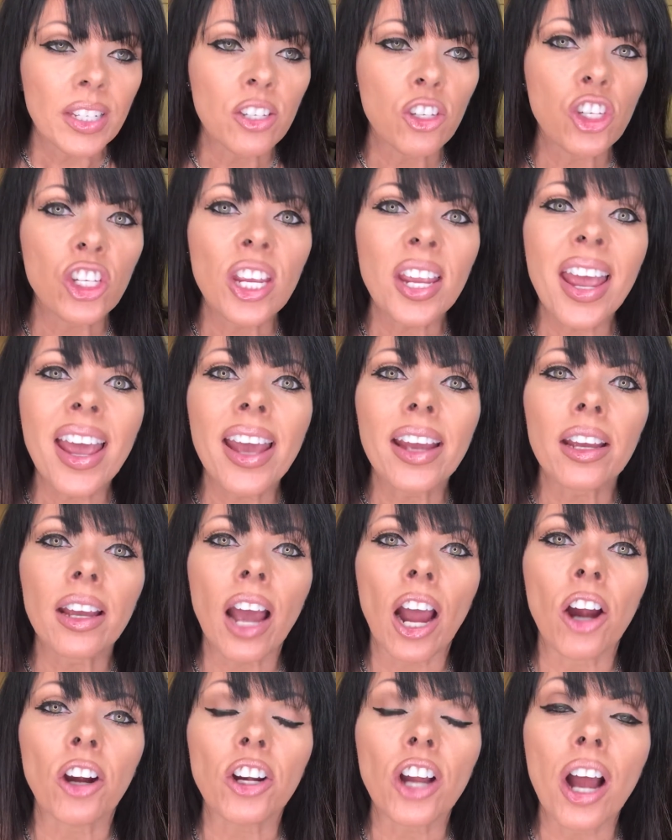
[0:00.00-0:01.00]
Check
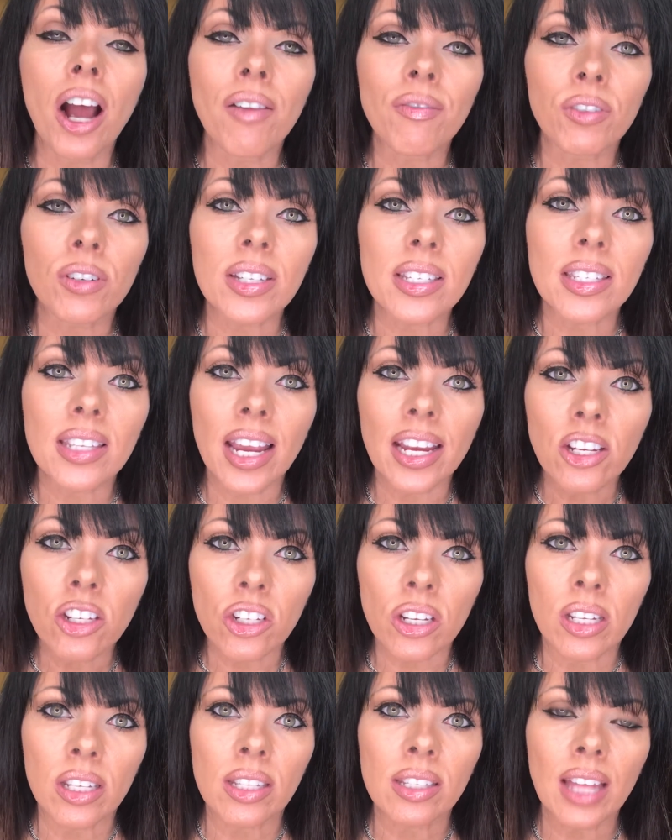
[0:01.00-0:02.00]
our
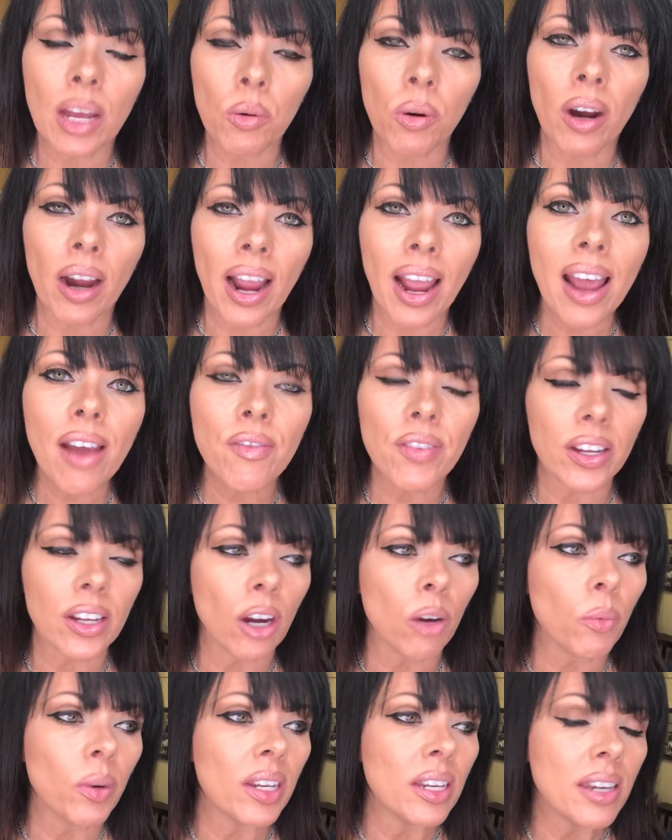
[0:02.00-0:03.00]
conversations that we're having.
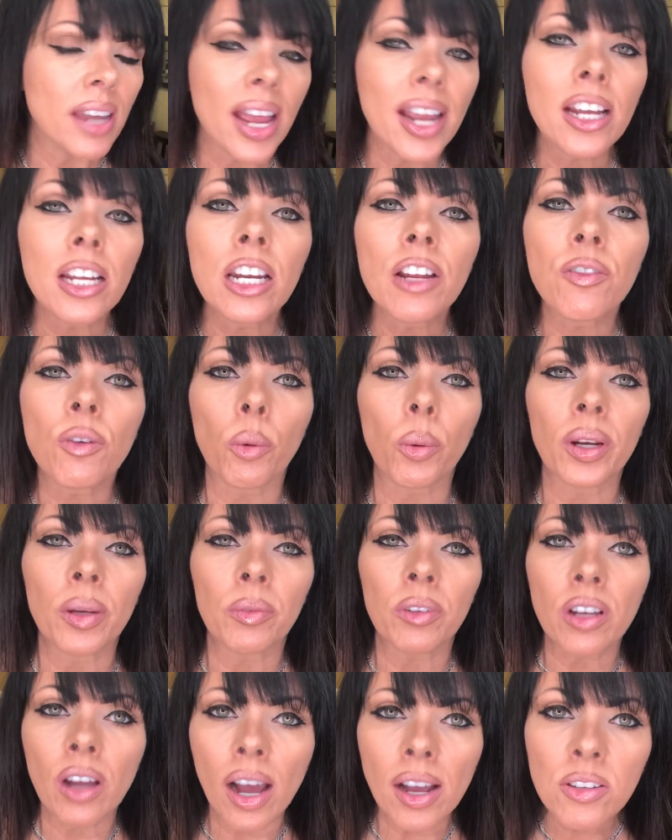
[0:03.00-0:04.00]
Are we negative? Are we
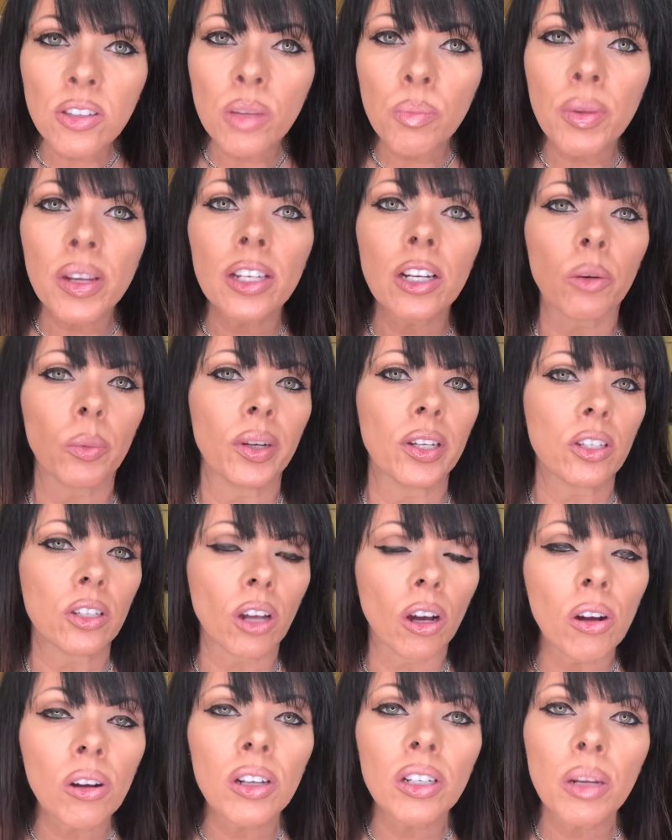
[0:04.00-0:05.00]
gossiping? Are we
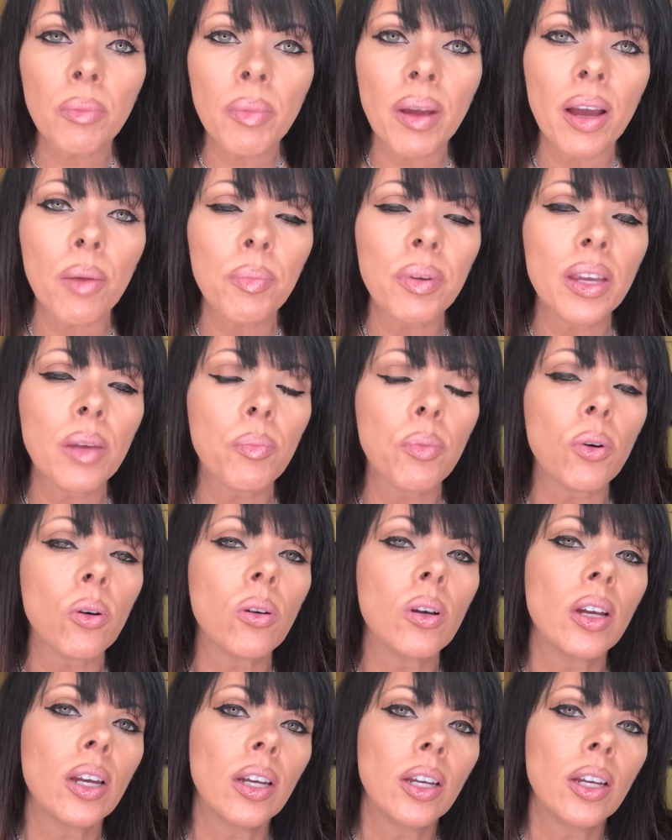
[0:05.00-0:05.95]
talking about people?